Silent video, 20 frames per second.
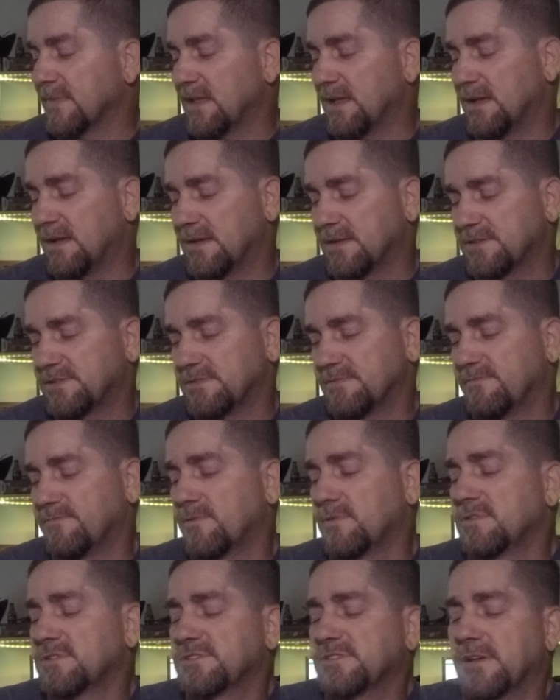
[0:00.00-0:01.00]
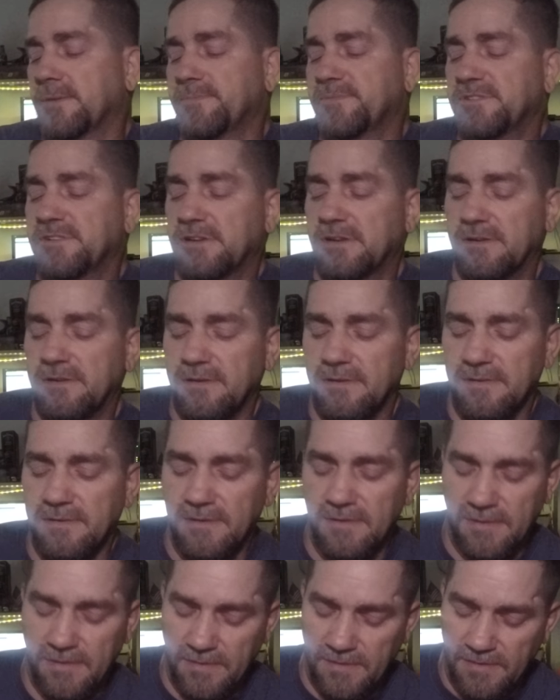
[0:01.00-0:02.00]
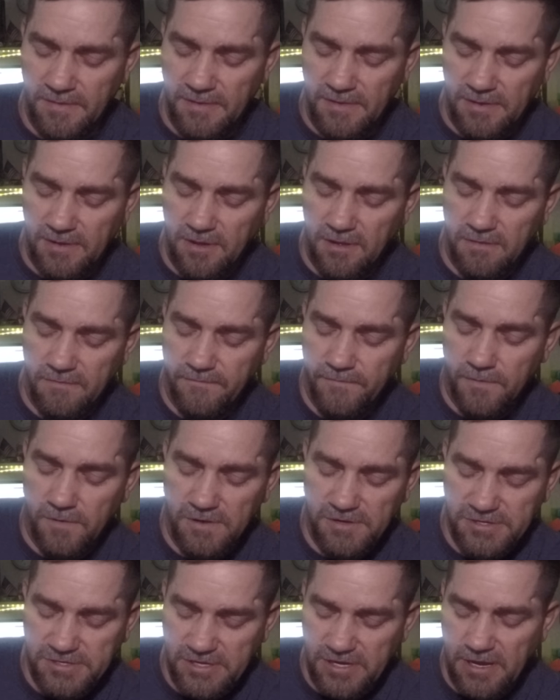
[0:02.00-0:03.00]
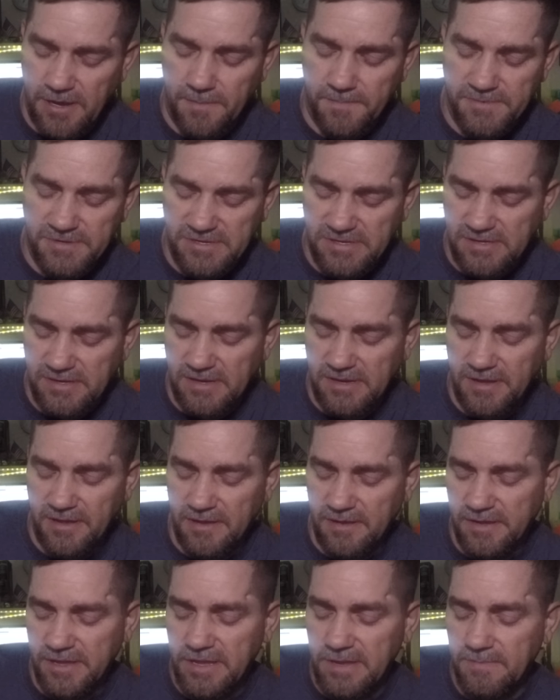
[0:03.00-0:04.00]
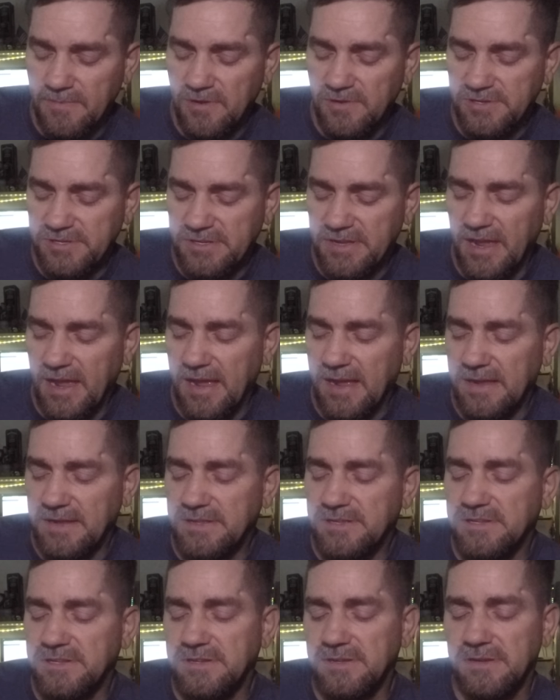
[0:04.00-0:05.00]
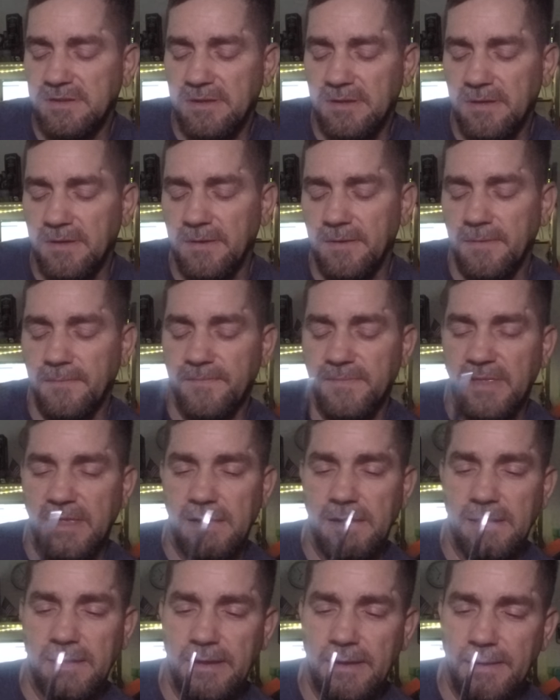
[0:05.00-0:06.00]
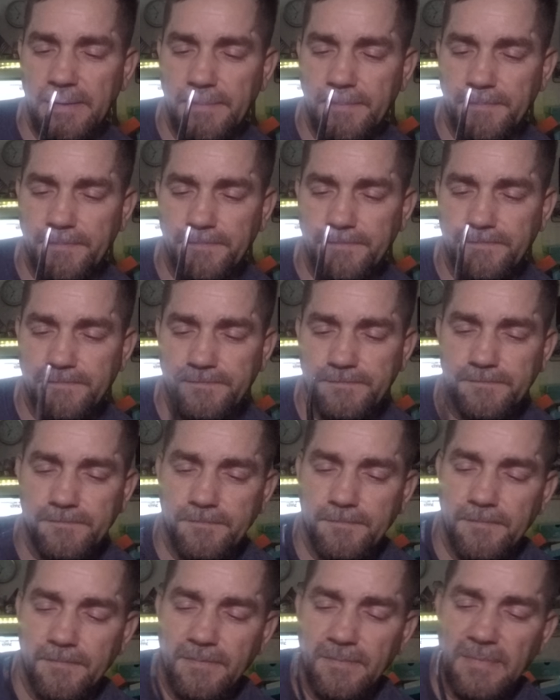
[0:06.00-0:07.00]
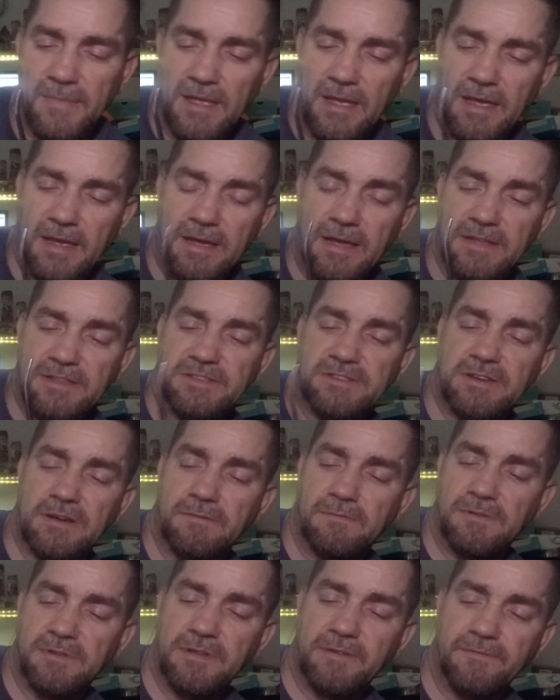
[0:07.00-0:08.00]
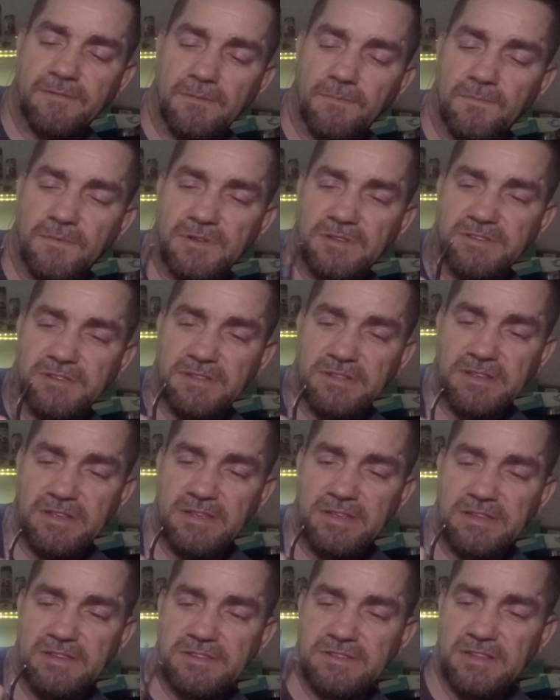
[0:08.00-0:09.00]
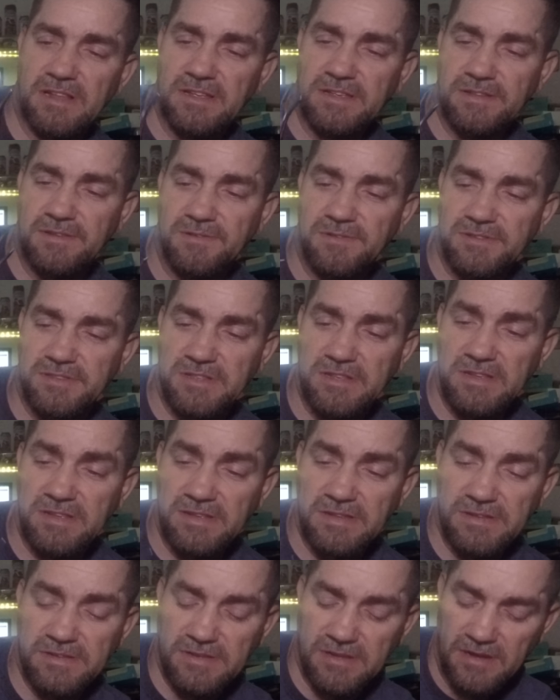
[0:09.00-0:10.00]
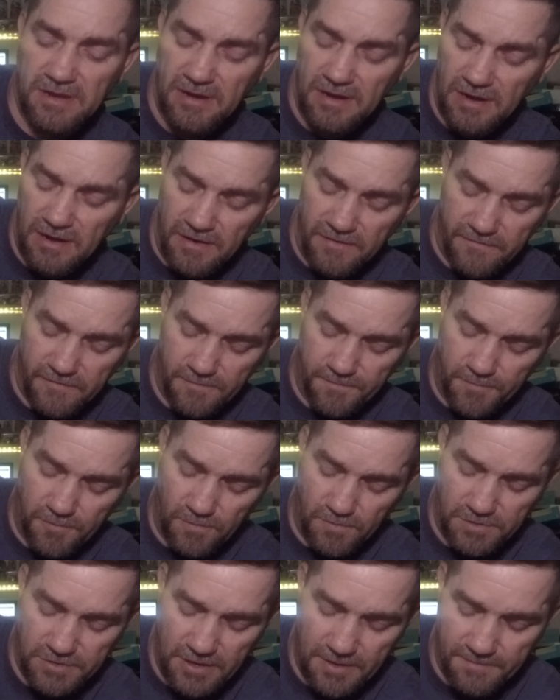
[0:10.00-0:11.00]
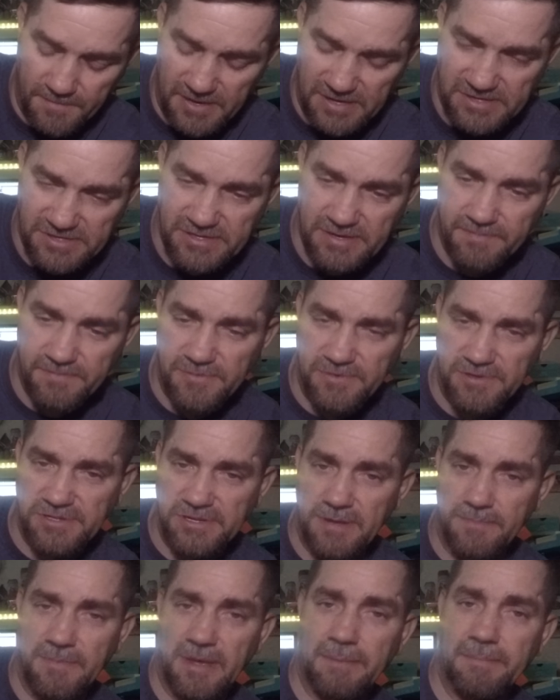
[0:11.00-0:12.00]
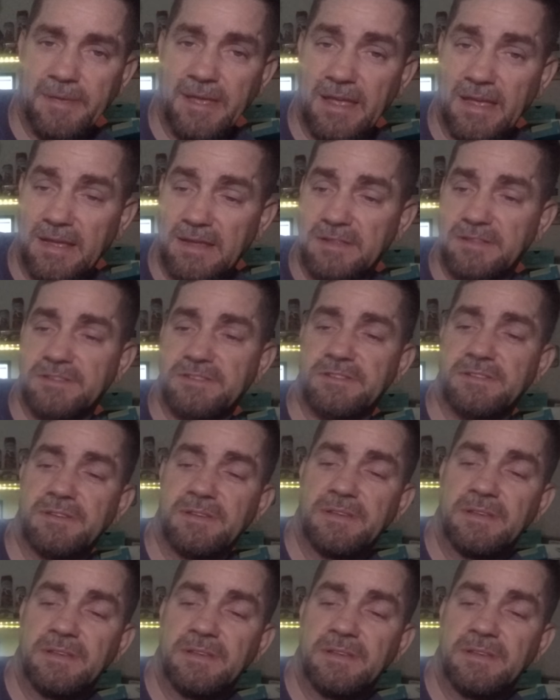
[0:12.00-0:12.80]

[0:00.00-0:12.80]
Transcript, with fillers: uh, some forceps here. Uh, forceps, uh, hemostats, um, I got several different ones of these and I use these for pulling up my zippers on my pants